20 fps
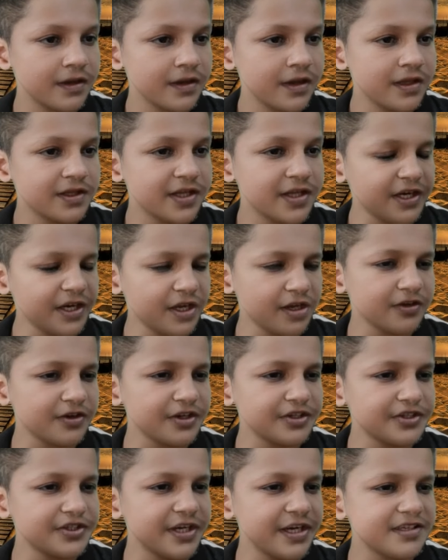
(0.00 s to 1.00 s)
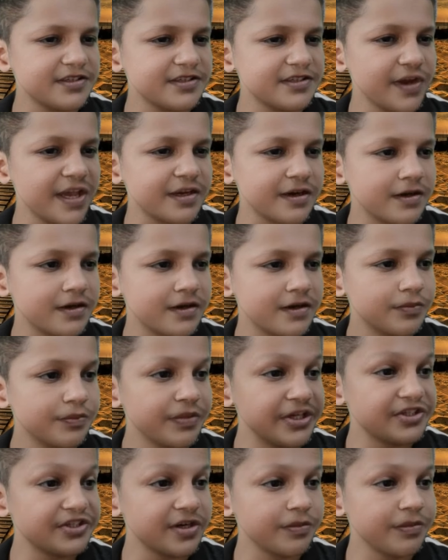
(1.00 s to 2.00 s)
The real question is whether
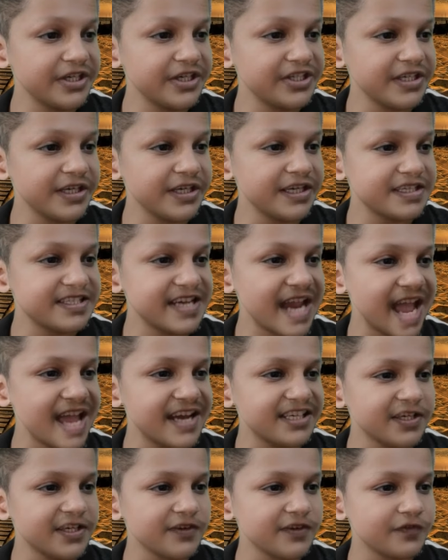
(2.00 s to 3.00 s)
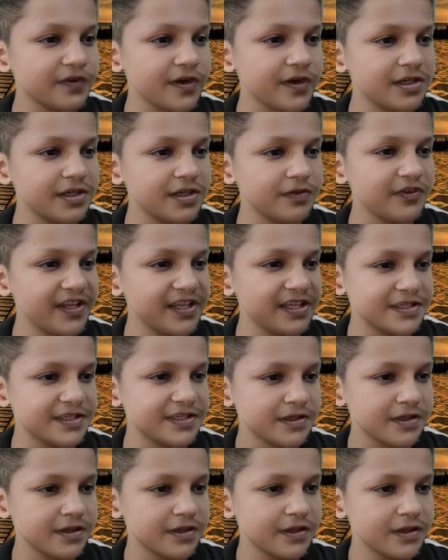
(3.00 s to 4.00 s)
Peter meeting his genetic father
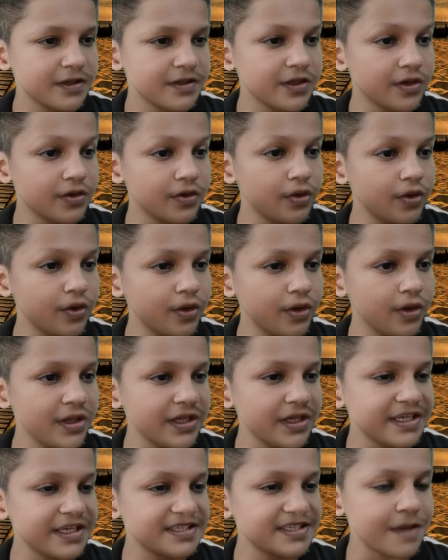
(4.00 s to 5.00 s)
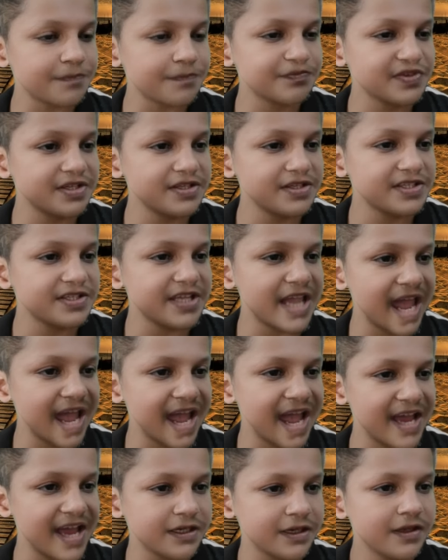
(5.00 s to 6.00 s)
fills the hole his absence
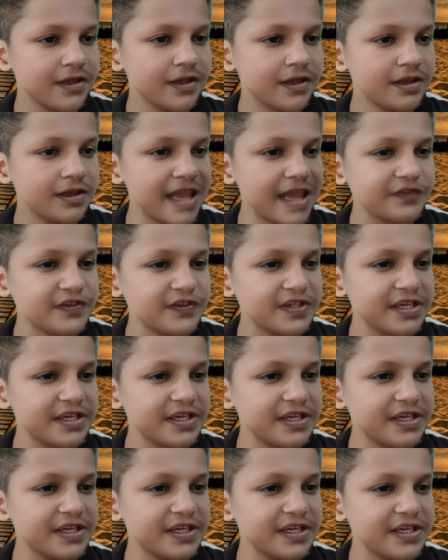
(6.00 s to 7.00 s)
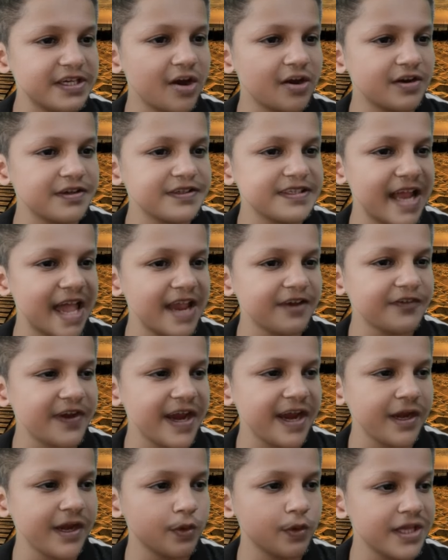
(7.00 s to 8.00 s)
had left in Star-Lord's life,
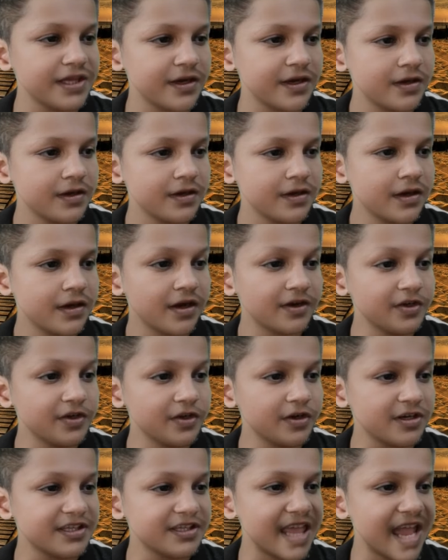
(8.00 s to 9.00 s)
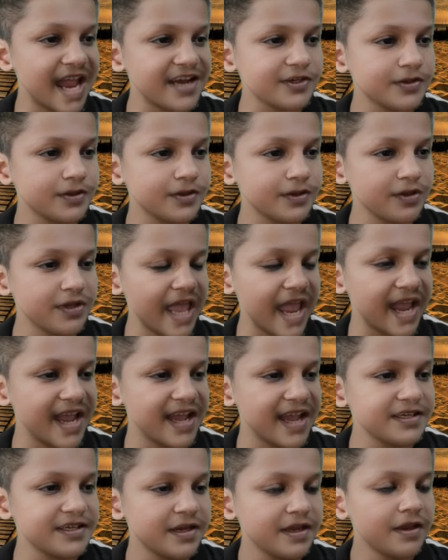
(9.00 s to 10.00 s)
and whether or not that hole
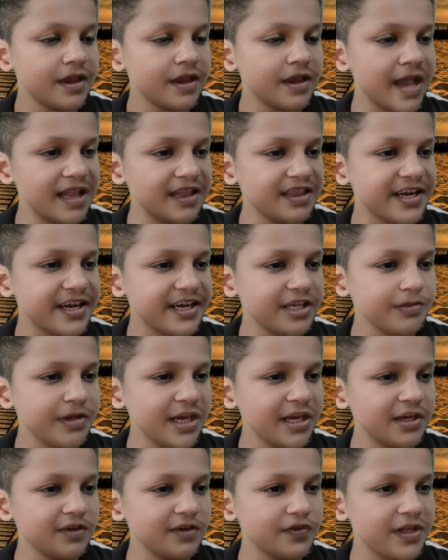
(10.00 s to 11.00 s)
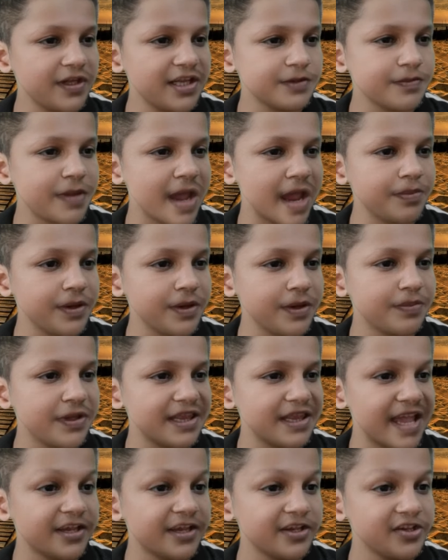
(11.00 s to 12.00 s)
had already been filled by people
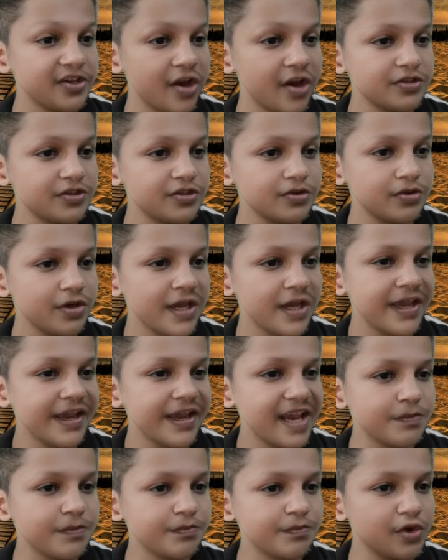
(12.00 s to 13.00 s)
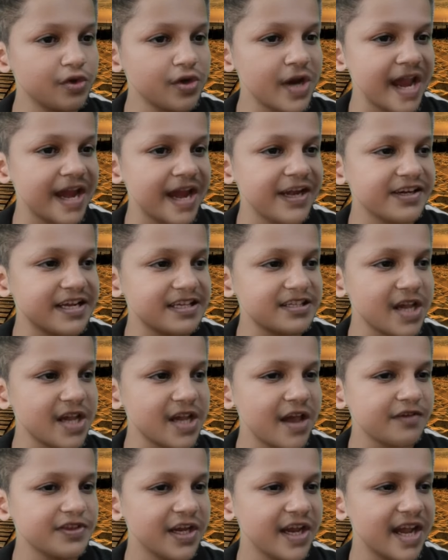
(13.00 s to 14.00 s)
like Yondu, Gamora and rest
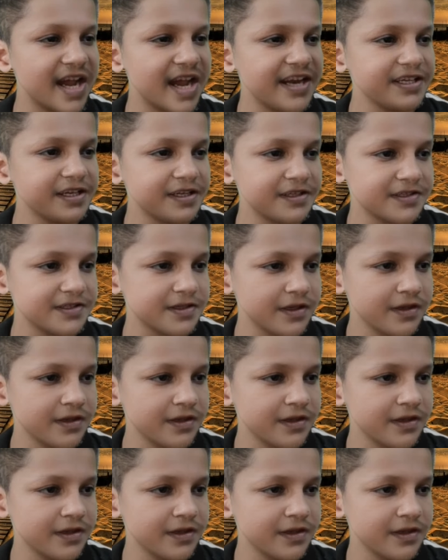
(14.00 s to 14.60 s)
of the Guardians.